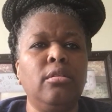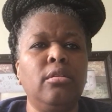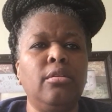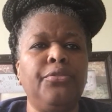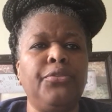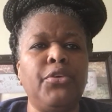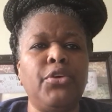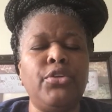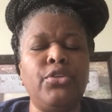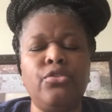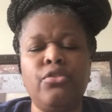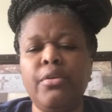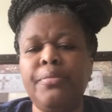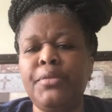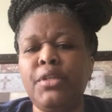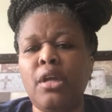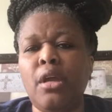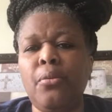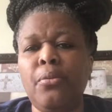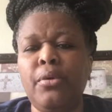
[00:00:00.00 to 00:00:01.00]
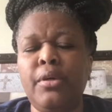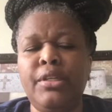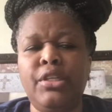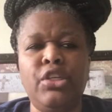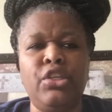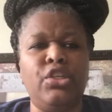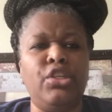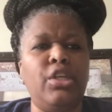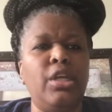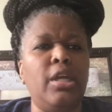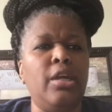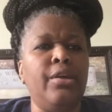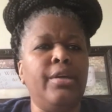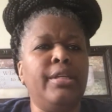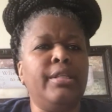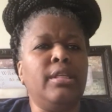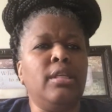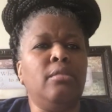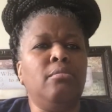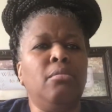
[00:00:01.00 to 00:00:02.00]
The first scripture I want to share
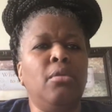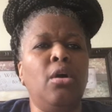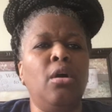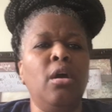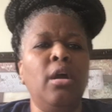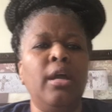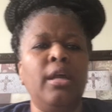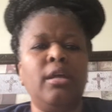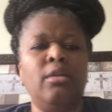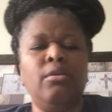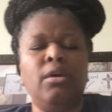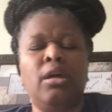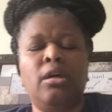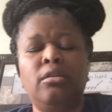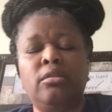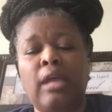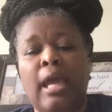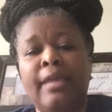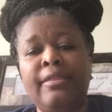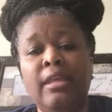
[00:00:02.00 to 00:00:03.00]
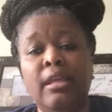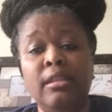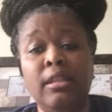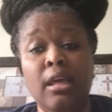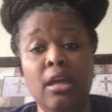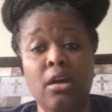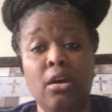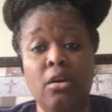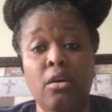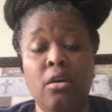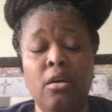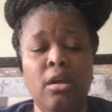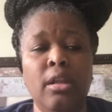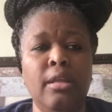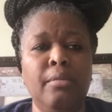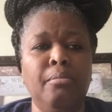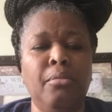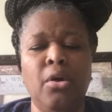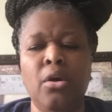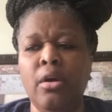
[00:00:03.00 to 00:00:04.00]
is in Mark. Well, I think they are all
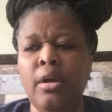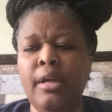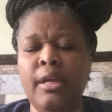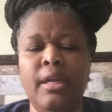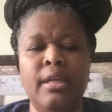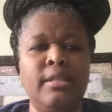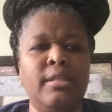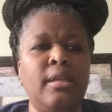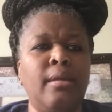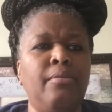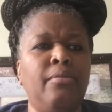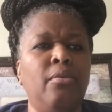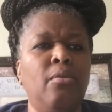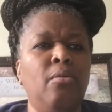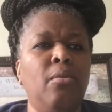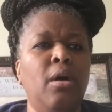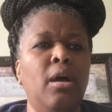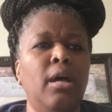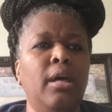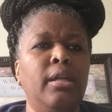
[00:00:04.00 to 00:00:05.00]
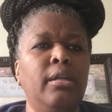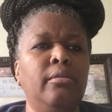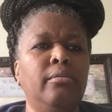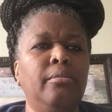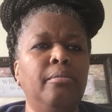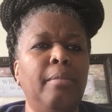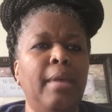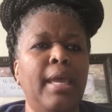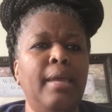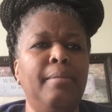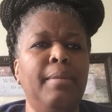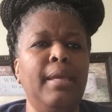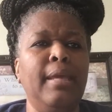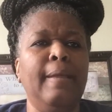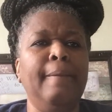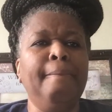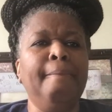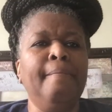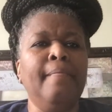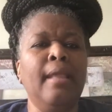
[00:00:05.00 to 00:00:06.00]
in Mark except for one,
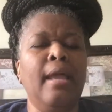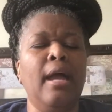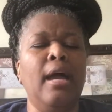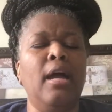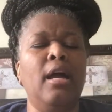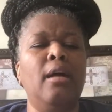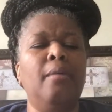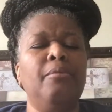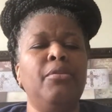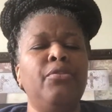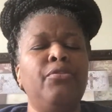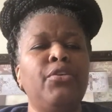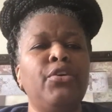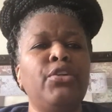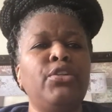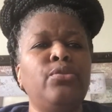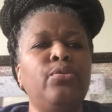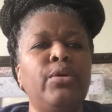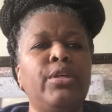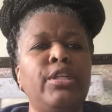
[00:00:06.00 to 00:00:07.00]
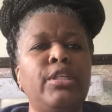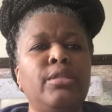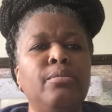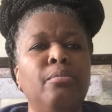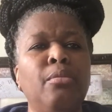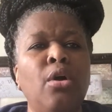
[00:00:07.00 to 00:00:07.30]
maybe. The first one is